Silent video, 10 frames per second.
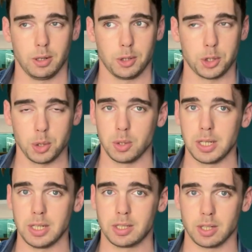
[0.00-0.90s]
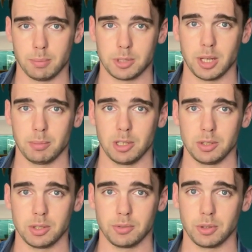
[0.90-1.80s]
Surely some
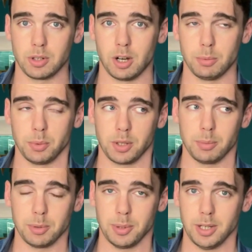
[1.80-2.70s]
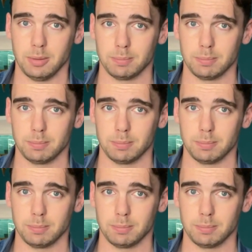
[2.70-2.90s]
semblance of good karma would come away.